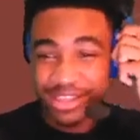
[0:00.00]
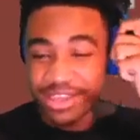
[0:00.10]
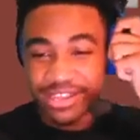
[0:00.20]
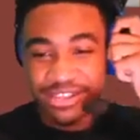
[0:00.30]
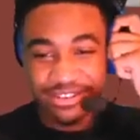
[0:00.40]

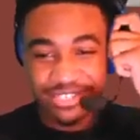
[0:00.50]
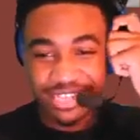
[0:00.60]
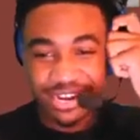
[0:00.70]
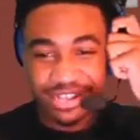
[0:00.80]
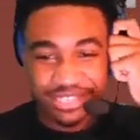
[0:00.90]
Yo, shout
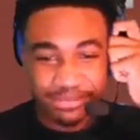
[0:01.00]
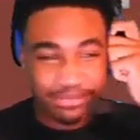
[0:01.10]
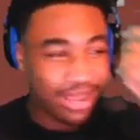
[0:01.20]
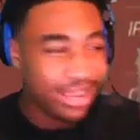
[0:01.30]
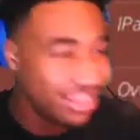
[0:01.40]
out to,
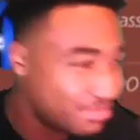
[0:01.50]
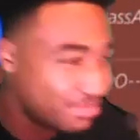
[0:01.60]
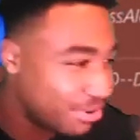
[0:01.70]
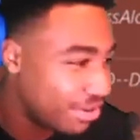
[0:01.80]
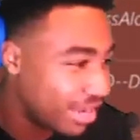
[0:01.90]
yo,
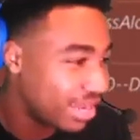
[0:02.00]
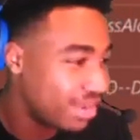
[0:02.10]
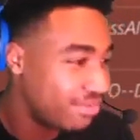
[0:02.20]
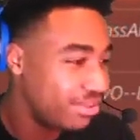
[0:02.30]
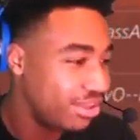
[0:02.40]
bro, I got
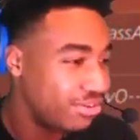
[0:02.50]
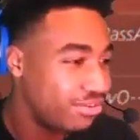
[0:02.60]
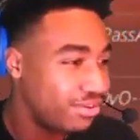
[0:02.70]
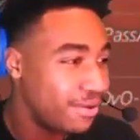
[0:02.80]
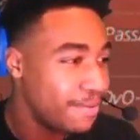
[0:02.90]
it, yo,
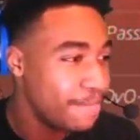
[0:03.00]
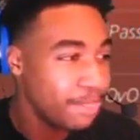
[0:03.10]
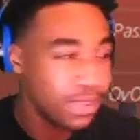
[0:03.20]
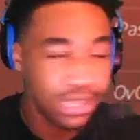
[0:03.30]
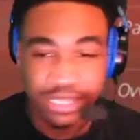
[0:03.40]

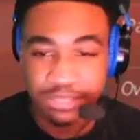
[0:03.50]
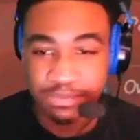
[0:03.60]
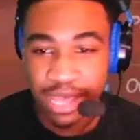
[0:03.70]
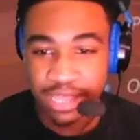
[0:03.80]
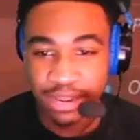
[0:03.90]
is
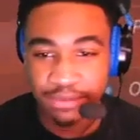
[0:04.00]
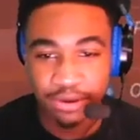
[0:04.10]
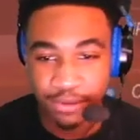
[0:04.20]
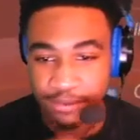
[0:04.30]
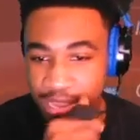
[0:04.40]
Matt here,
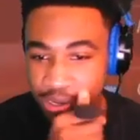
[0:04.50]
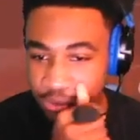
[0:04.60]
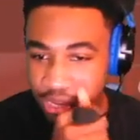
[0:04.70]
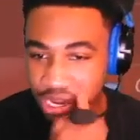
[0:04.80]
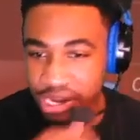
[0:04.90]
bro, Matt, are you
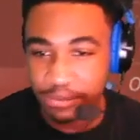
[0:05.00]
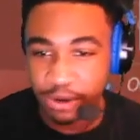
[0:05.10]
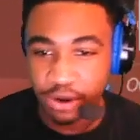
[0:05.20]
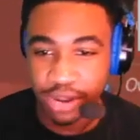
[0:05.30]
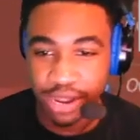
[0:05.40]
here,
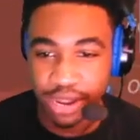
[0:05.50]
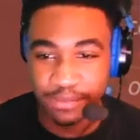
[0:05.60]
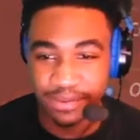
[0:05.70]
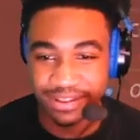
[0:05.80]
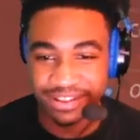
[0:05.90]
bro?
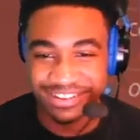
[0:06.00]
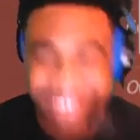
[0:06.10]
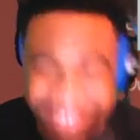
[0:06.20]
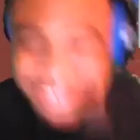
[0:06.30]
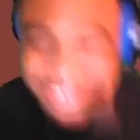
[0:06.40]

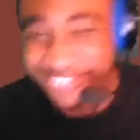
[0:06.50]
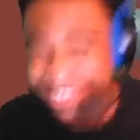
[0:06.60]
Yo, this